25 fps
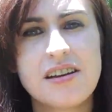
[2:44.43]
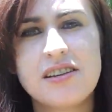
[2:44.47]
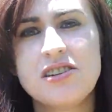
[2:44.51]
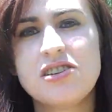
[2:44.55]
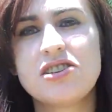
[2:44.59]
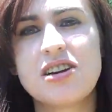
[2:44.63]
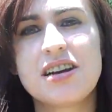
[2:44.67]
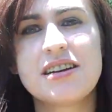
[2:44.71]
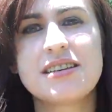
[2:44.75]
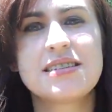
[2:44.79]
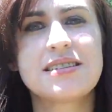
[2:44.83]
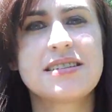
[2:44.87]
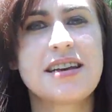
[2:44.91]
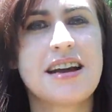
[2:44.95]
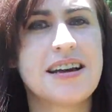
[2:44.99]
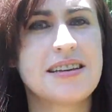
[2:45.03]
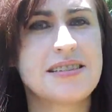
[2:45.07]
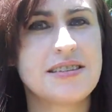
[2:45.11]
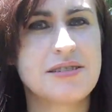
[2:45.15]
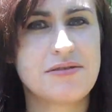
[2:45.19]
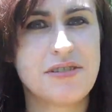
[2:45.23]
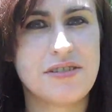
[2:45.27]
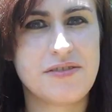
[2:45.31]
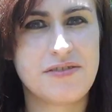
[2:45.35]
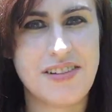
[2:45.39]
just as
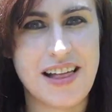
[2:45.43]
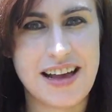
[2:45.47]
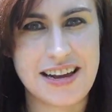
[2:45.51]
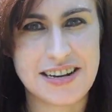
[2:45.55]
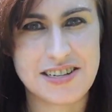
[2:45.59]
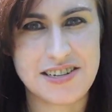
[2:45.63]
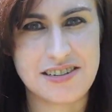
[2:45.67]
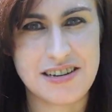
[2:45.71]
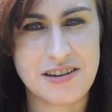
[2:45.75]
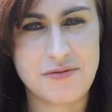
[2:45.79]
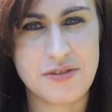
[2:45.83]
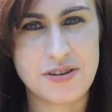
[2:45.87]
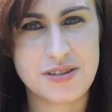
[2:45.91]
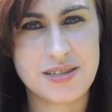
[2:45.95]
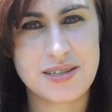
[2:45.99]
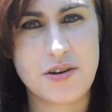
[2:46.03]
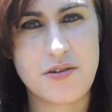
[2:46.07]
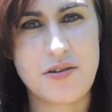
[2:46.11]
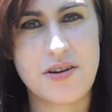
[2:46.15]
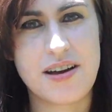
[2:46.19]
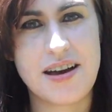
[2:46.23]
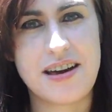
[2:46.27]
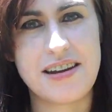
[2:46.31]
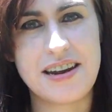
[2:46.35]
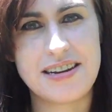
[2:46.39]
a reflection of what's
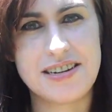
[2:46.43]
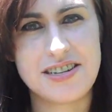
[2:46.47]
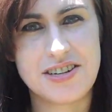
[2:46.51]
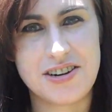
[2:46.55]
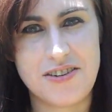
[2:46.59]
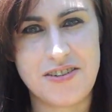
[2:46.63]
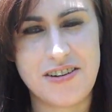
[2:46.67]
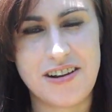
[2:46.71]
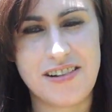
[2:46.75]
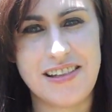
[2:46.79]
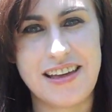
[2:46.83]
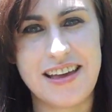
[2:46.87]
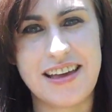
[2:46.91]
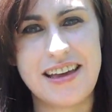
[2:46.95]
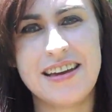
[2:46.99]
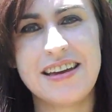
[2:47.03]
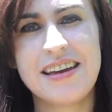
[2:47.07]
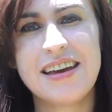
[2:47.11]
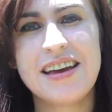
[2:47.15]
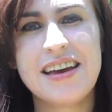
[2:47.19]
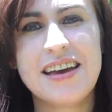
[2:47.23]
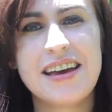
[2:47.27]
going on internally.